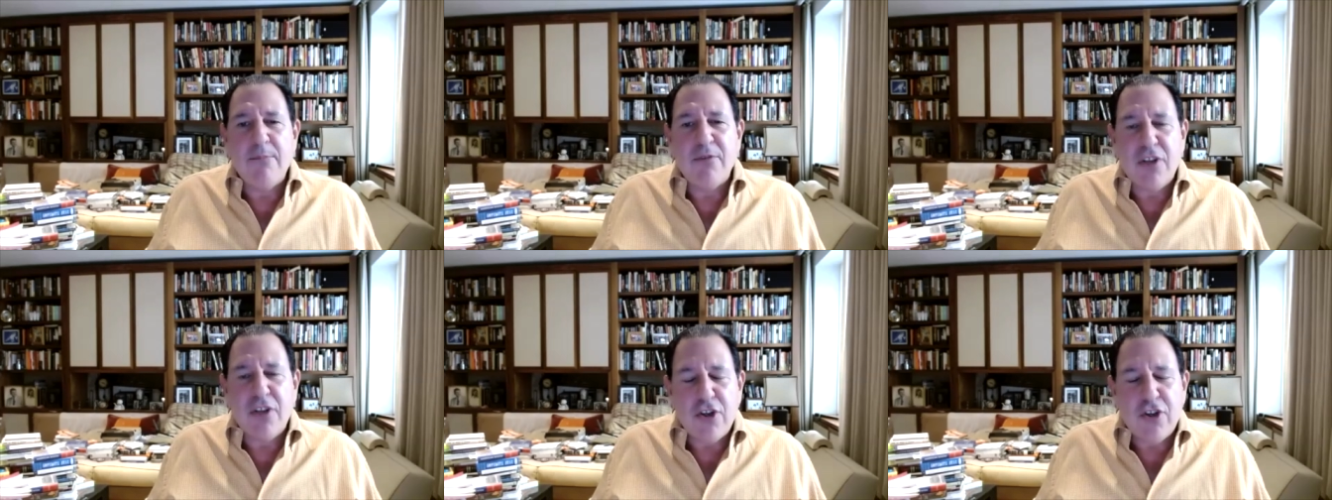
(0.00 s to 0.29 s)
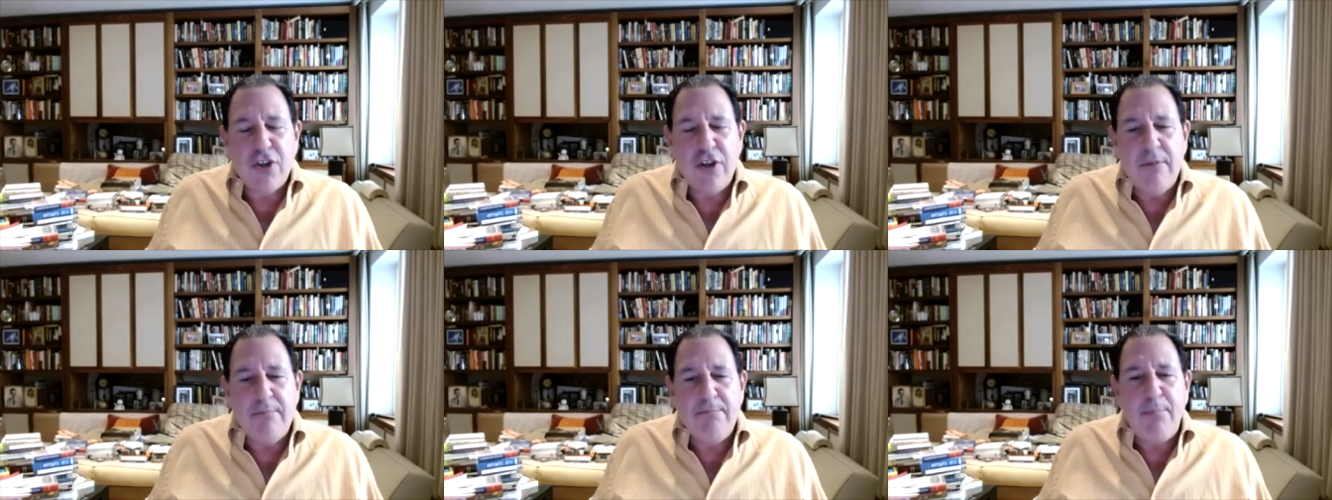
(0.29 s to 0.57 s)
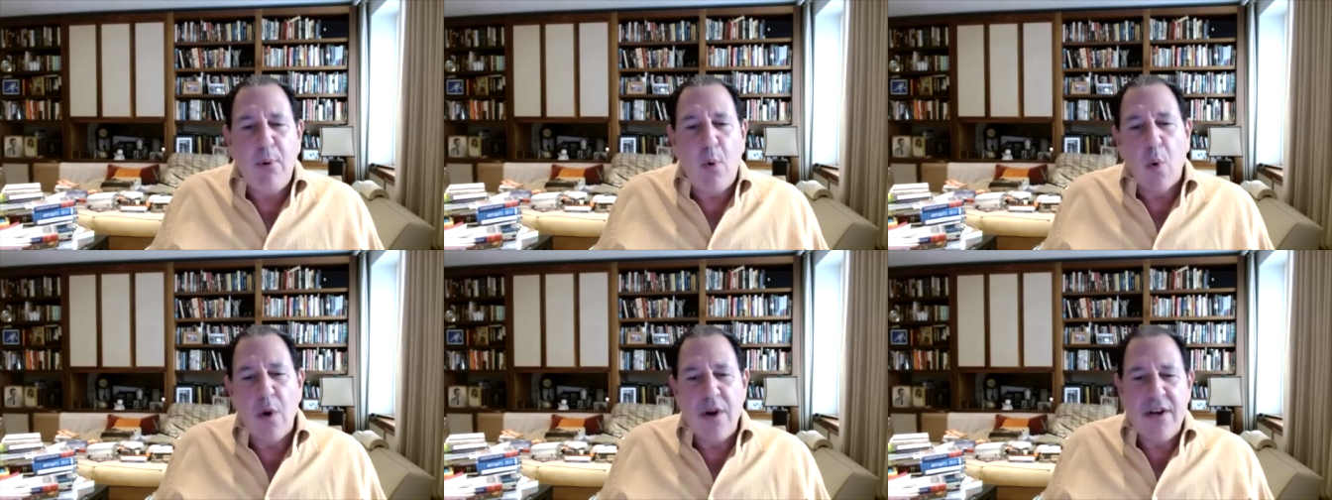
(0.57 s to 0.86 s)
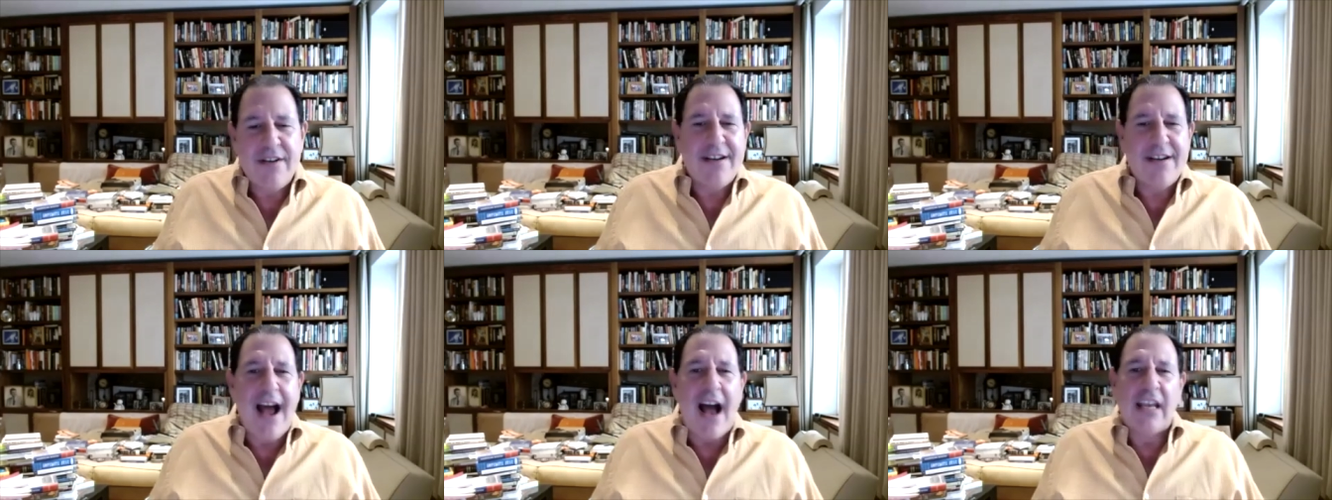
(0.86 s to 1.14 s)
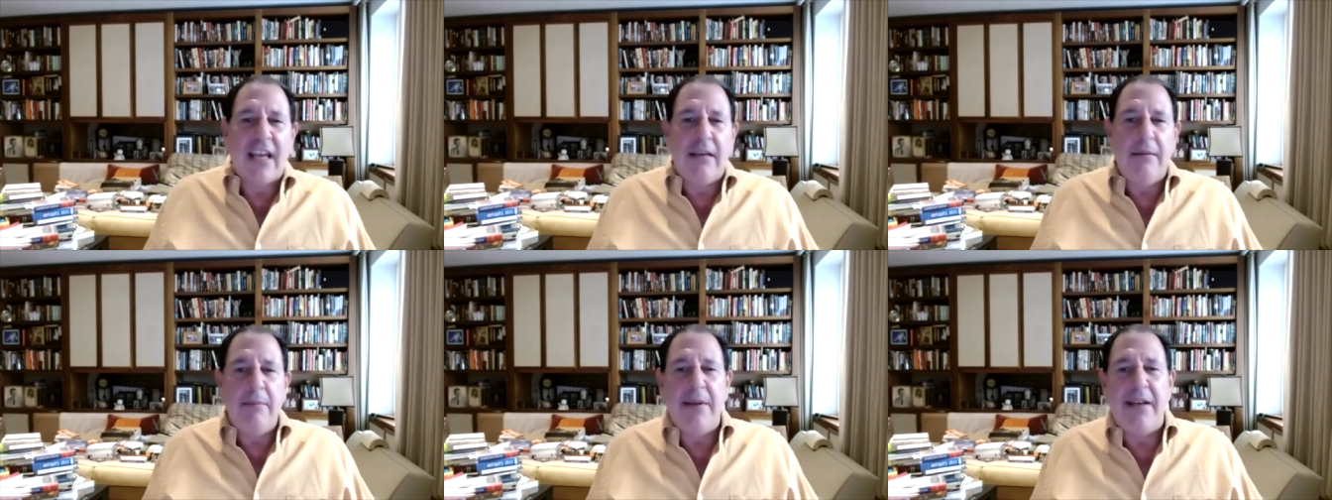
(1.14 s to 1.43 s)
such an important
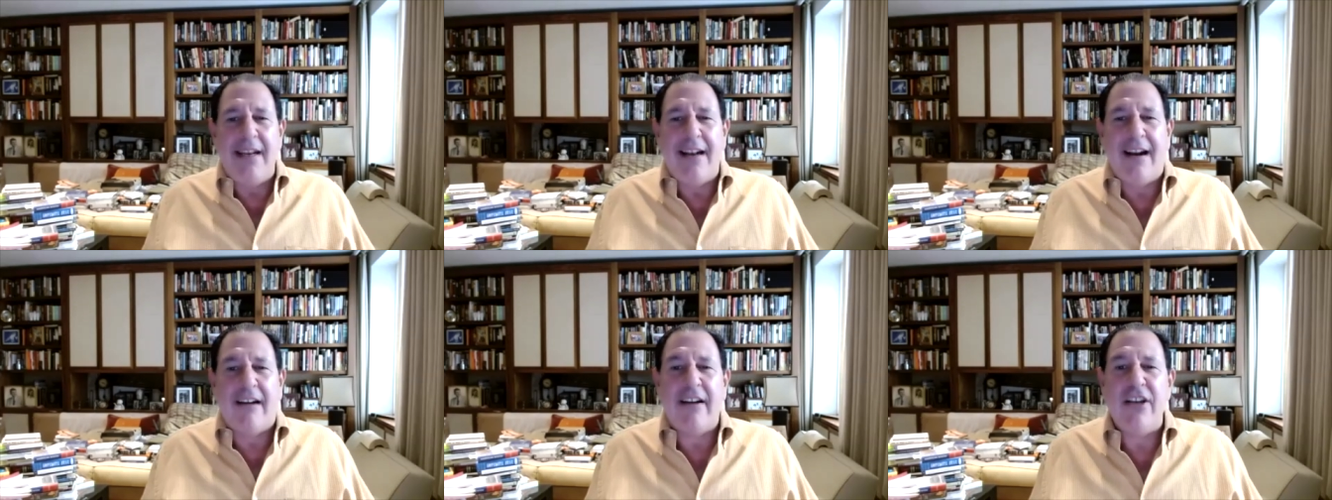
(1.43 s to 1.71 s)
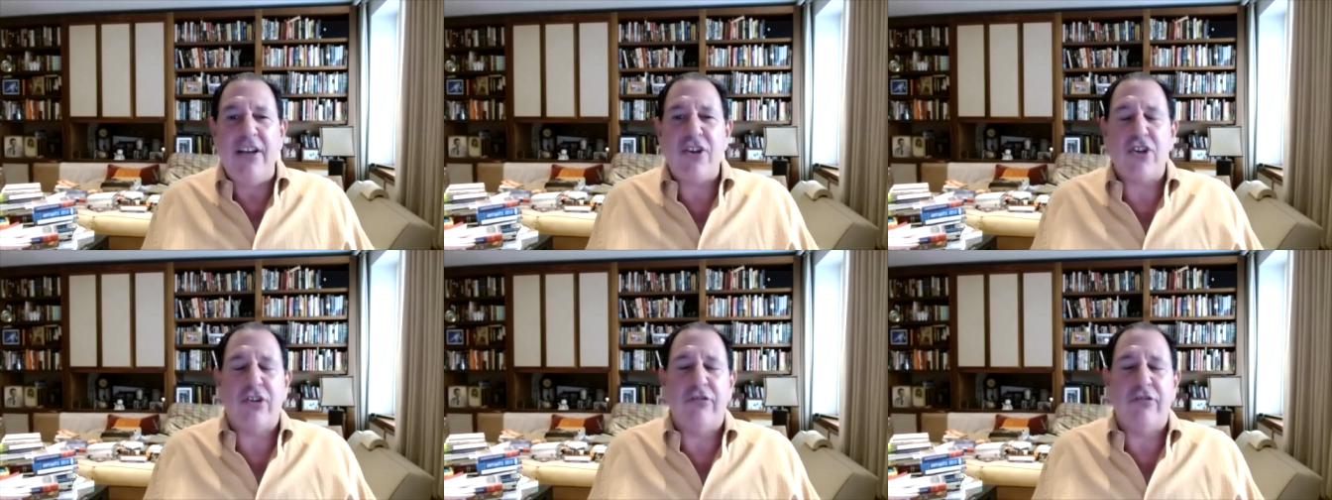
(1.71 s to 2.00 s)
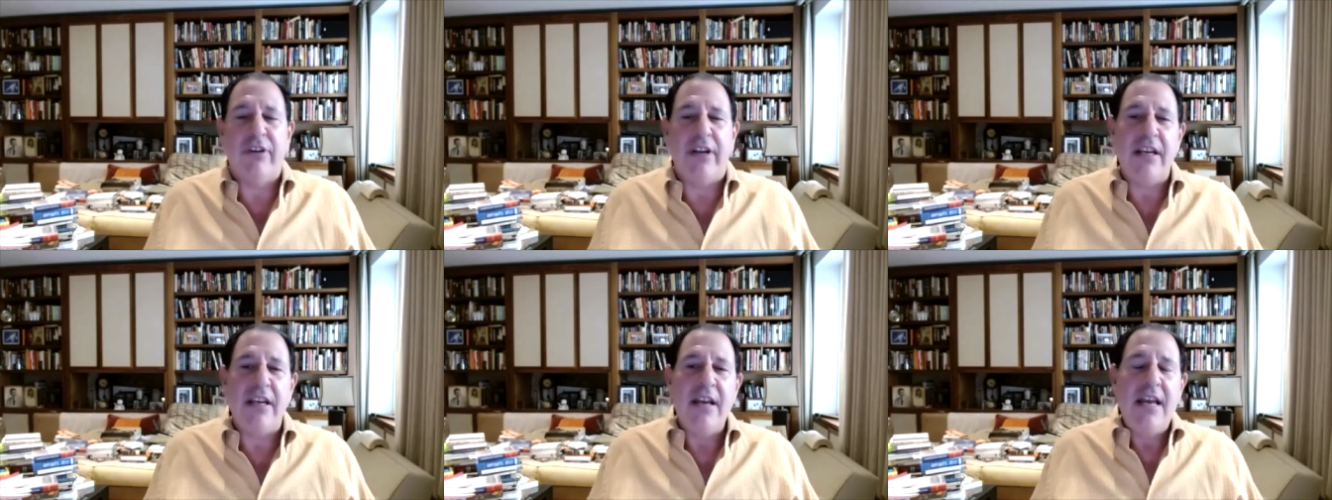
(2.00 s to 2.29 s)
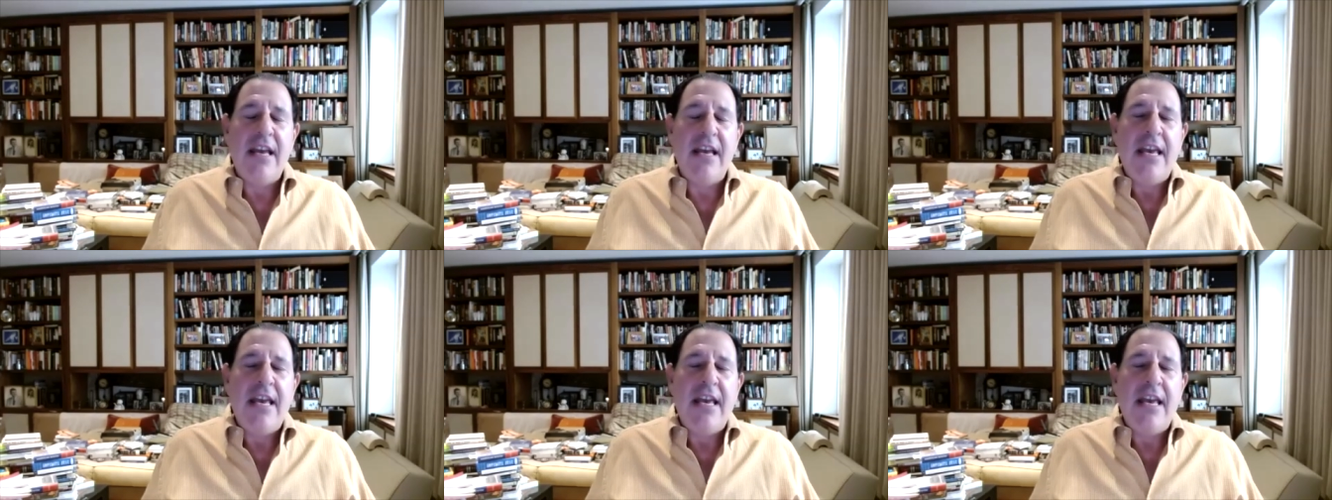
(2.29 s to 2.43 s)
document in our history